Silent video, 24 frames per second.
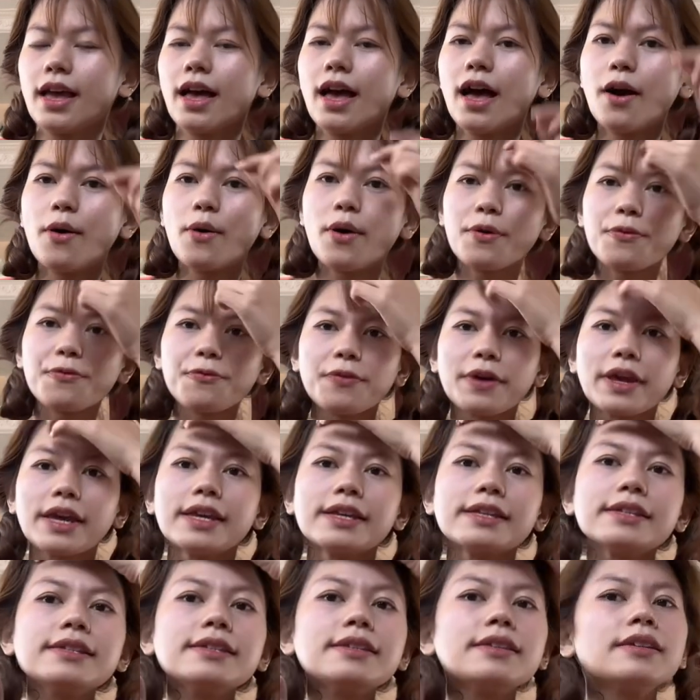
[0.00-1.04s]
our
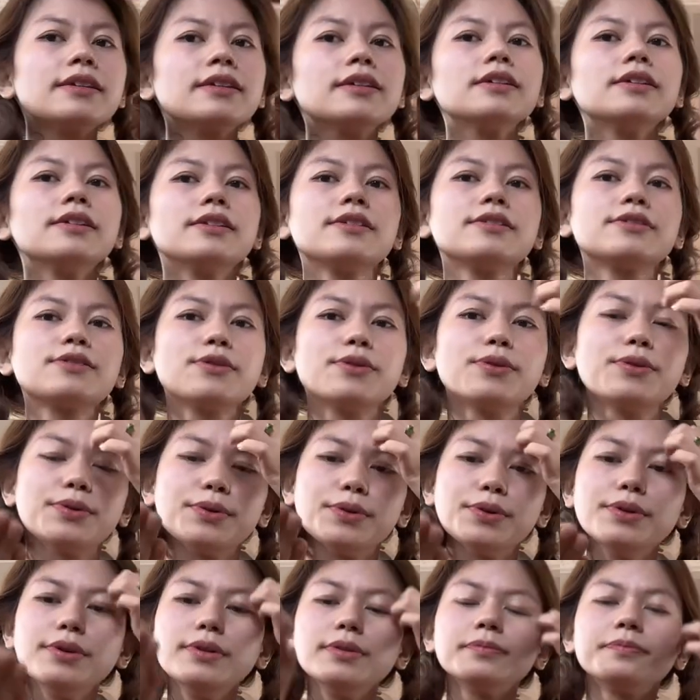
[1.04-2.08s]
face.
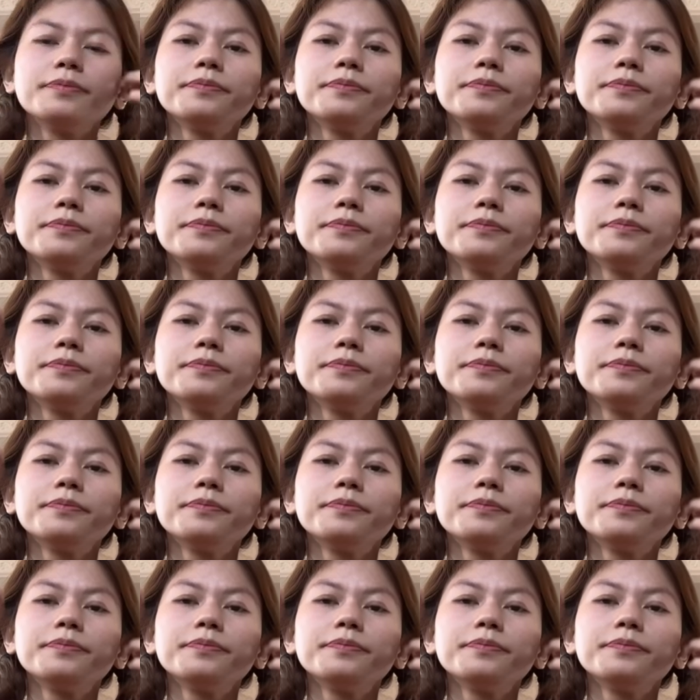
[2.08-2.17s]
So